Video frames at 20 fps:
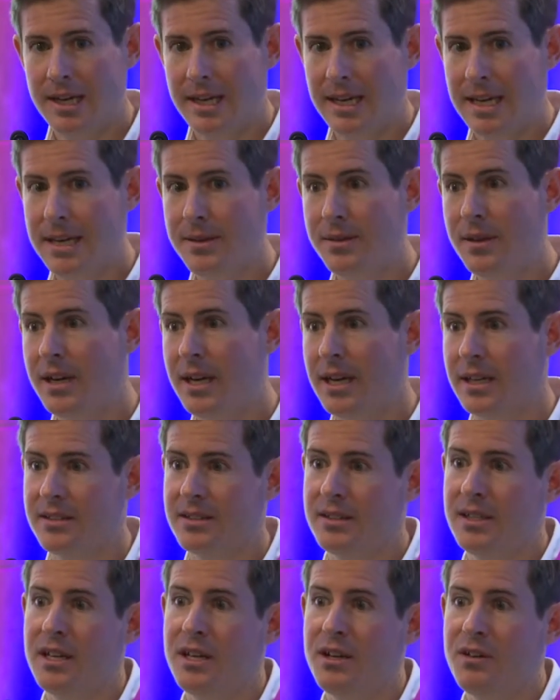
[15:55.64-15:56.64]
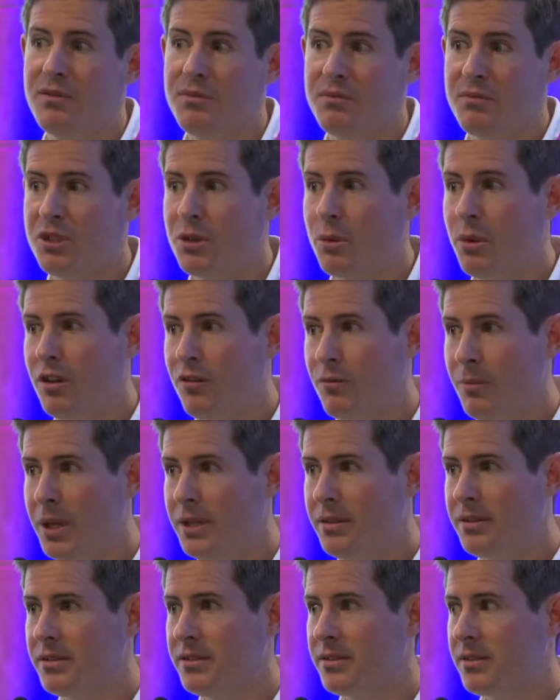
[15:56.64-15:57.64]
in the next kind of 12
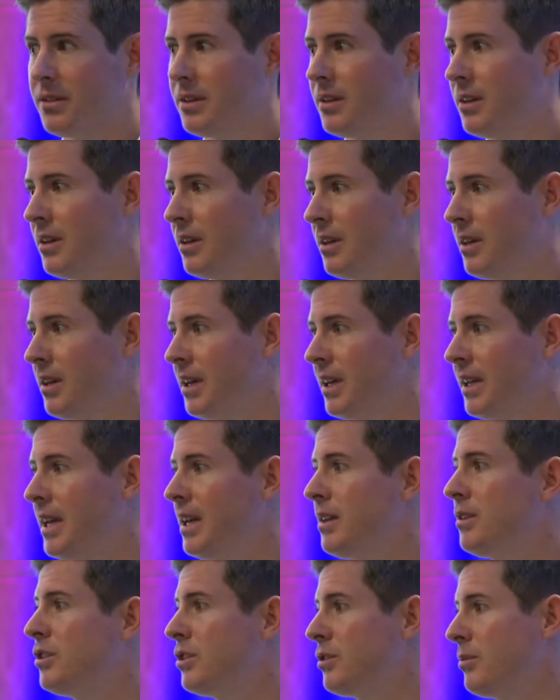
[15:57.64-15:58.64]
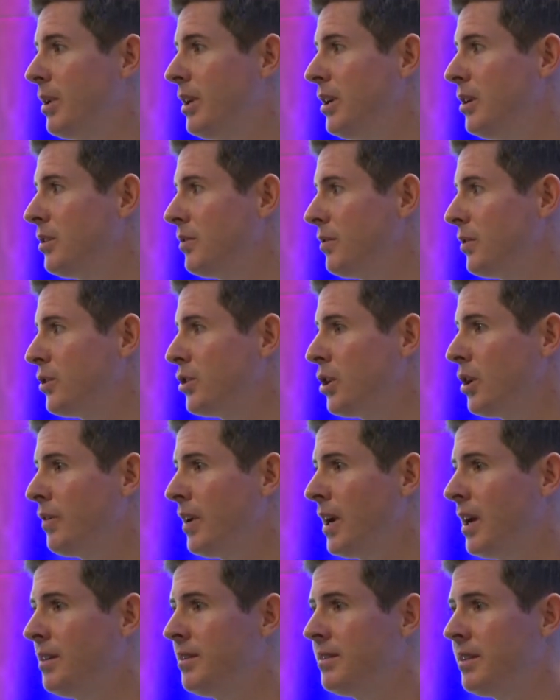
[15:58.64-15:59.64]
months. Again, just really useful show of
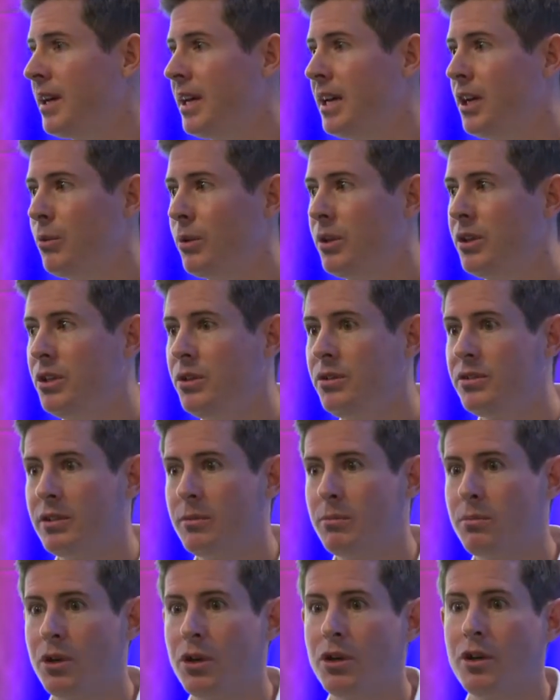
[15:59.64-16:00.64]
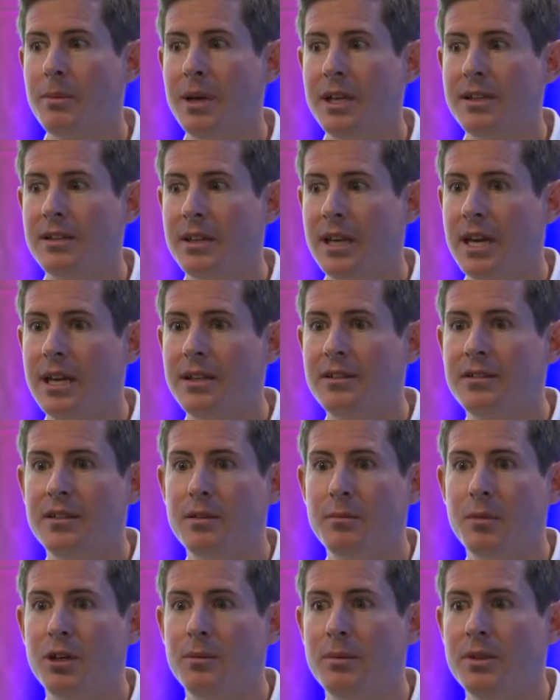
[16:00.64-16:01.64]
hands. Anyone using programmatic ads at the
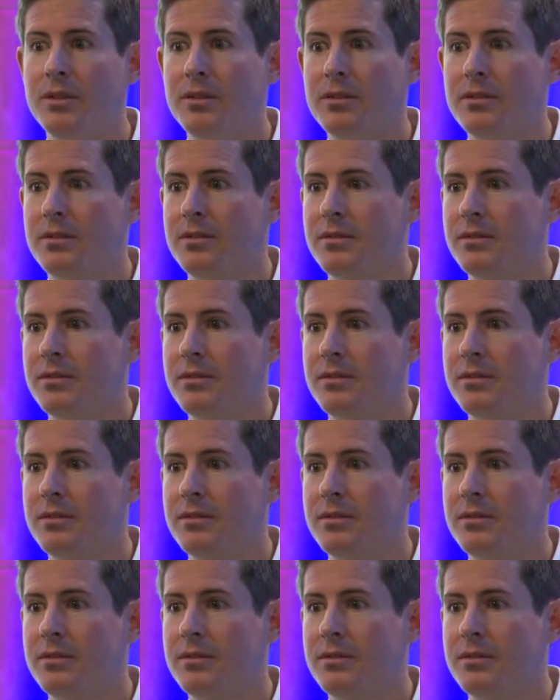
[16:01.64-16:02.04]
moment?